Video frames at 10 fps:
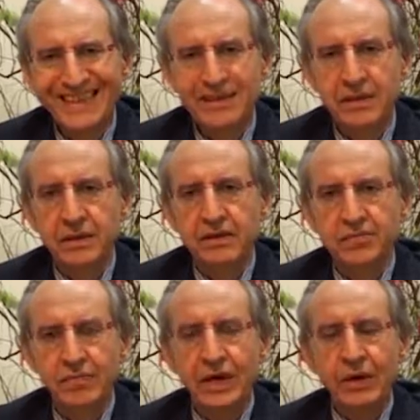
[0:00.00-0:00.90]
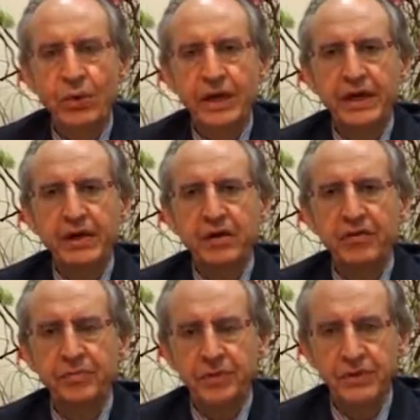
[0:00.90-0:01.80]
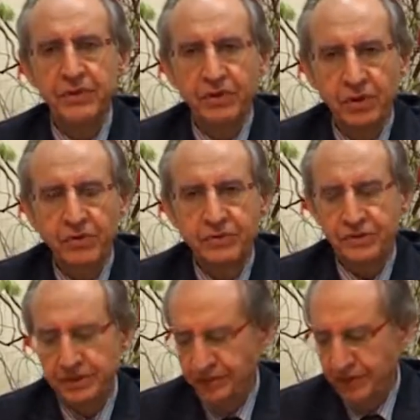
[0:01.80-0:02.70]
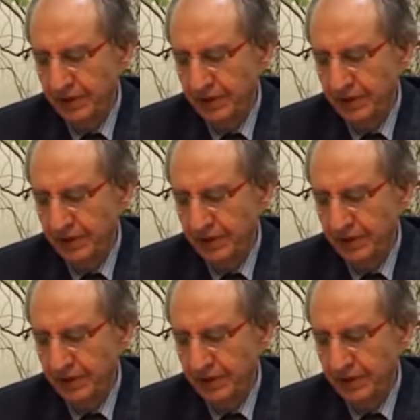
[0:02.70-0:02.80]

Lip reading: little by way of methodology,